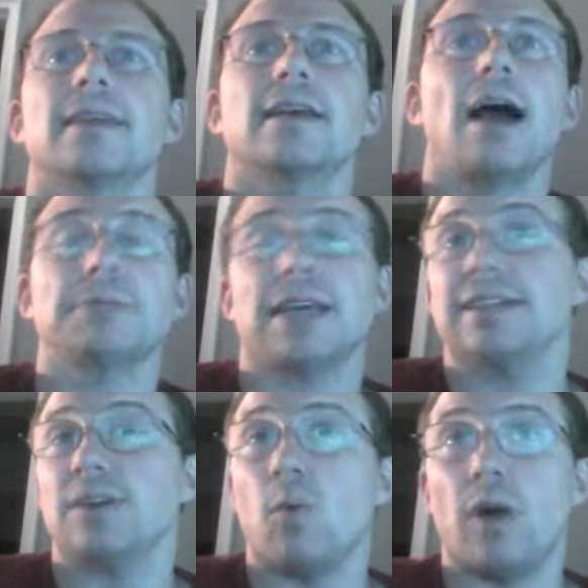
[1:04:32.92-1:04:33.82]
I'm saying
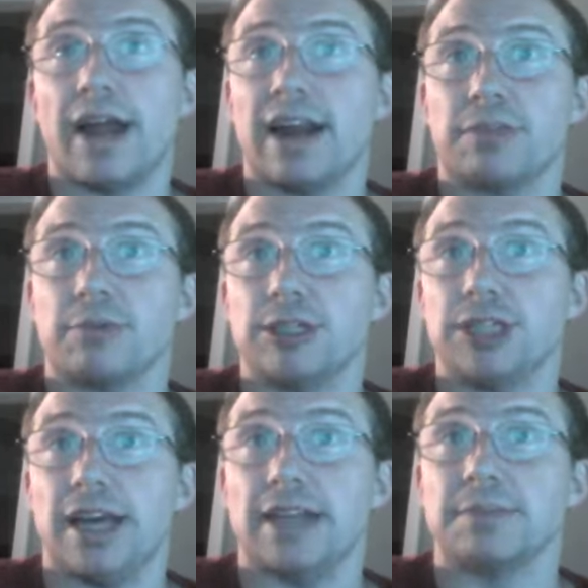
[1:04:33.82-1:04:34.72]
it's a one out of three
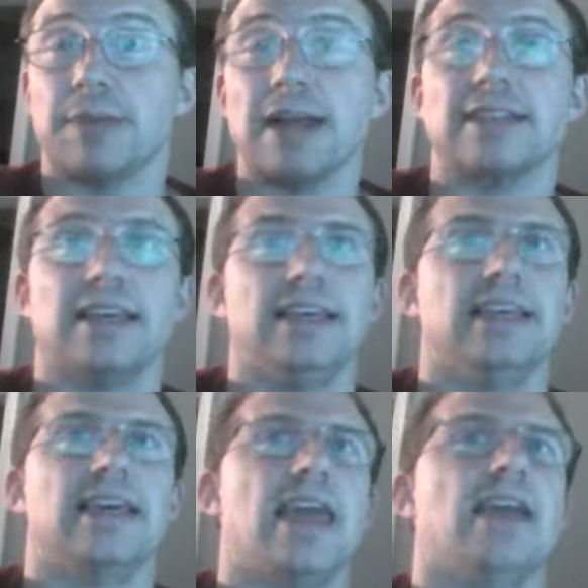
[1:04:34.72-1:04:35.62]
chance. I'm not saying he
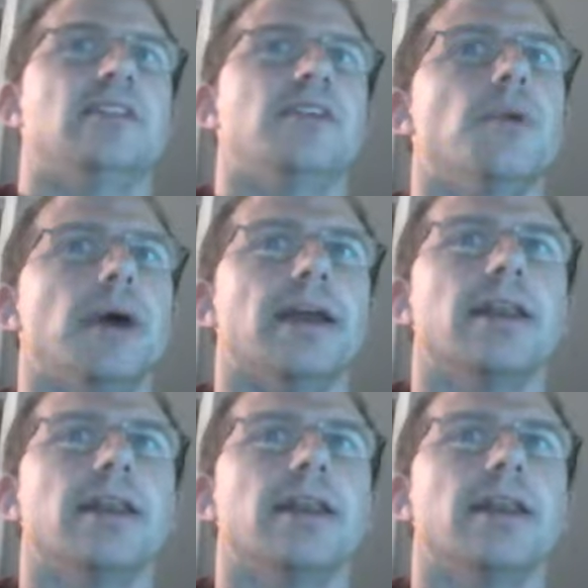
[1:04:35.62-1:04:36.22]
can't do it.